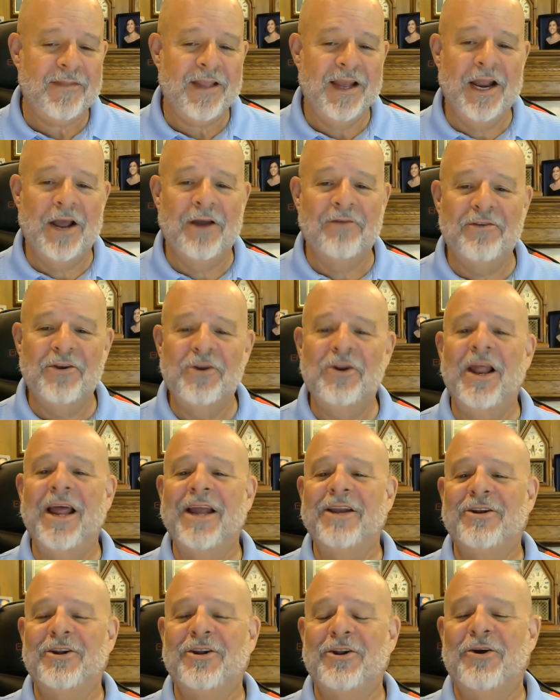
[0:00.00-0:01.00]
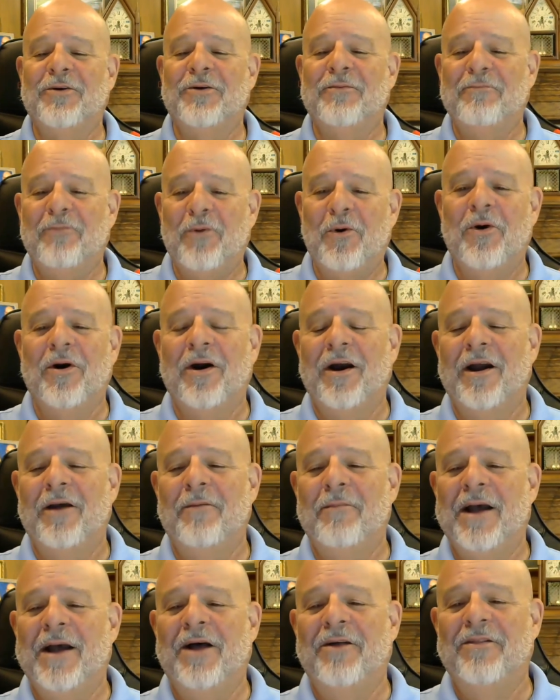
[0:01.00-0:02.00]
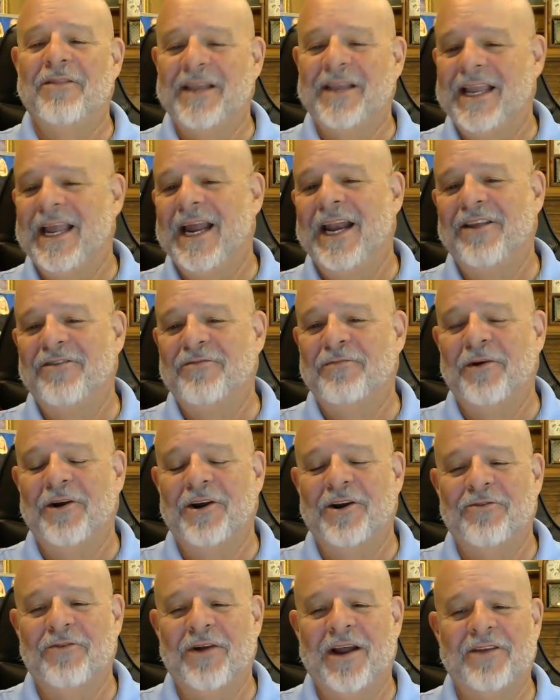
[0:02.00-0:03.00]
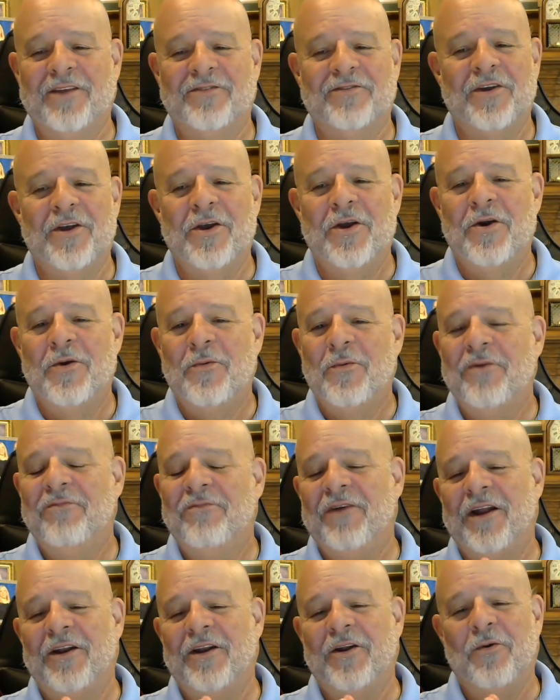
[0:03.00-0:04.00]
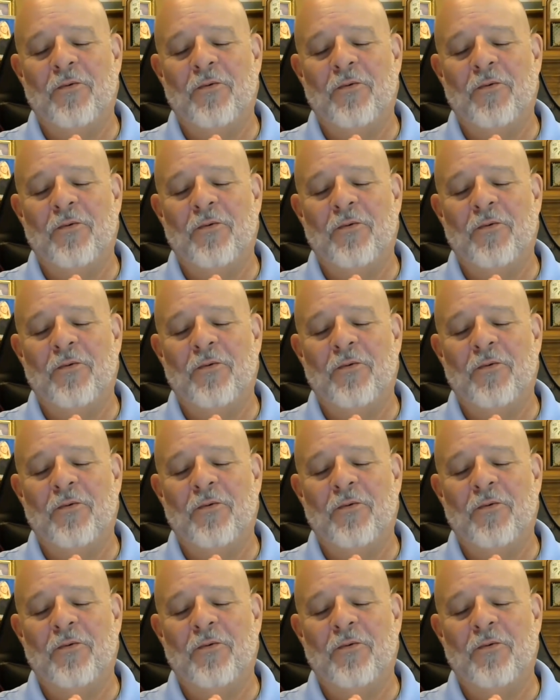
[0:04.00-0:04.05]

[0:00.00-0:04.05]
Now, if you'd like to learn more about the Gettysburg Address, we found a